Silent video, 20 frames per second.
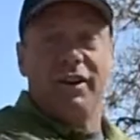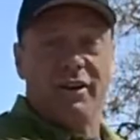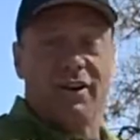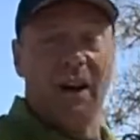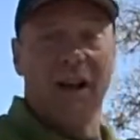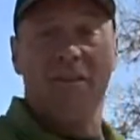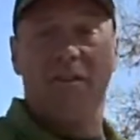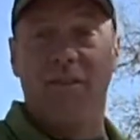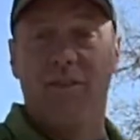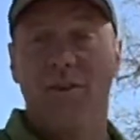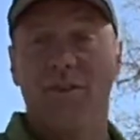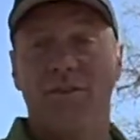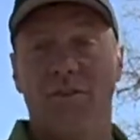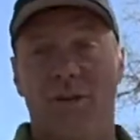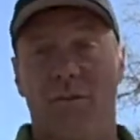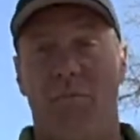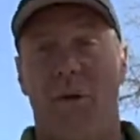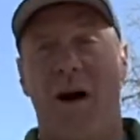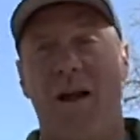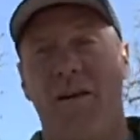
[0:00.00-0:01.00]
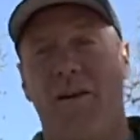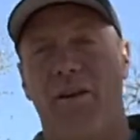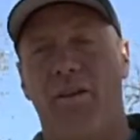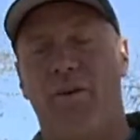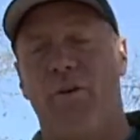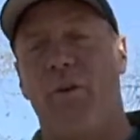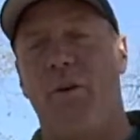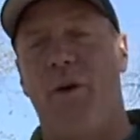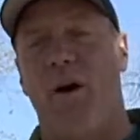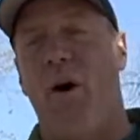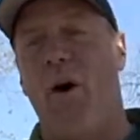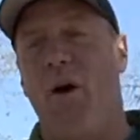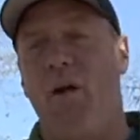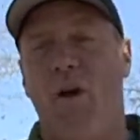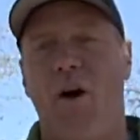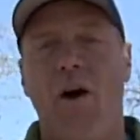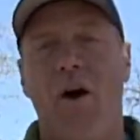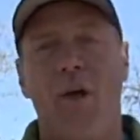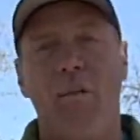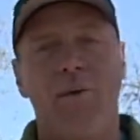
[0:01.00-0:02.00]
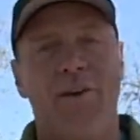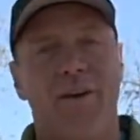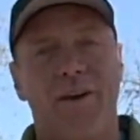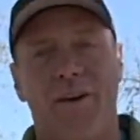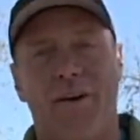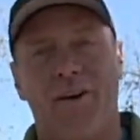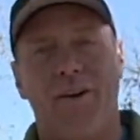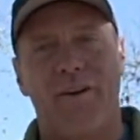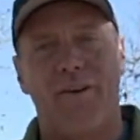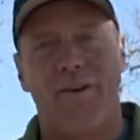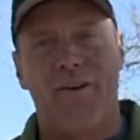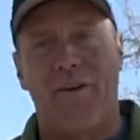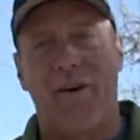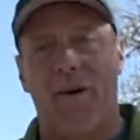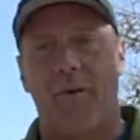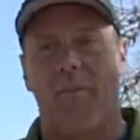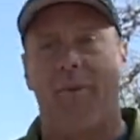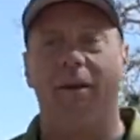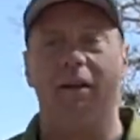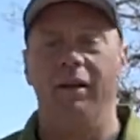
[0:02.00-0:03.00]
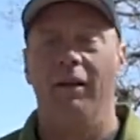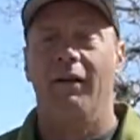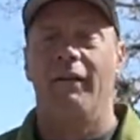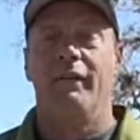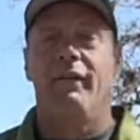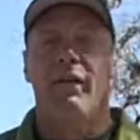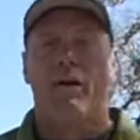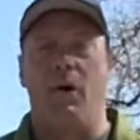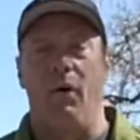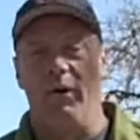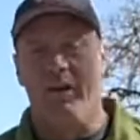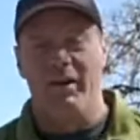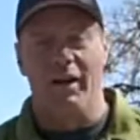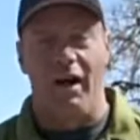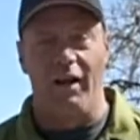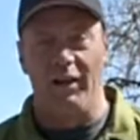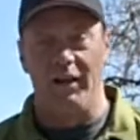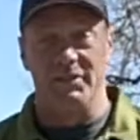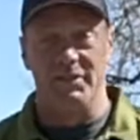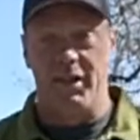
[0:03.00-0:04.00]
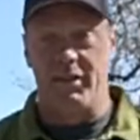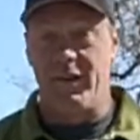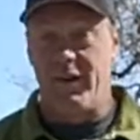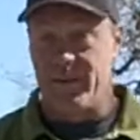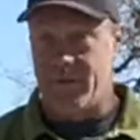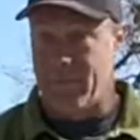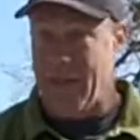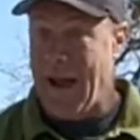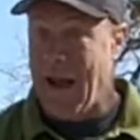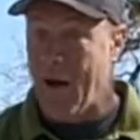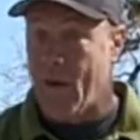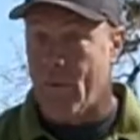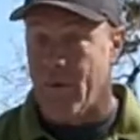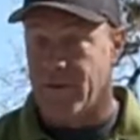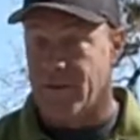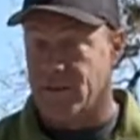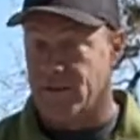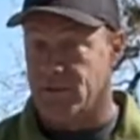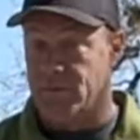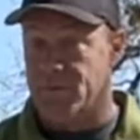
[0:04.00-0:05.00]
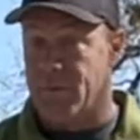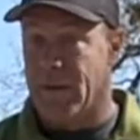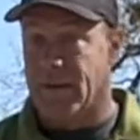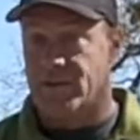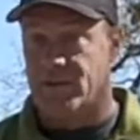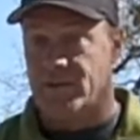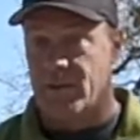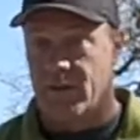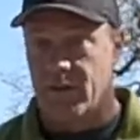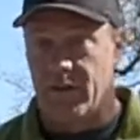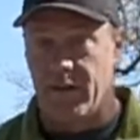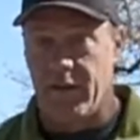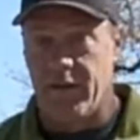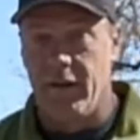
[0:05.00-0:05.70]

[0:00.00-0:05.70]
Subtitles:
You're not even used to your body and throwing all arm, you're going to hurt your arm. Or you're not going to generate the power to spin, certainly.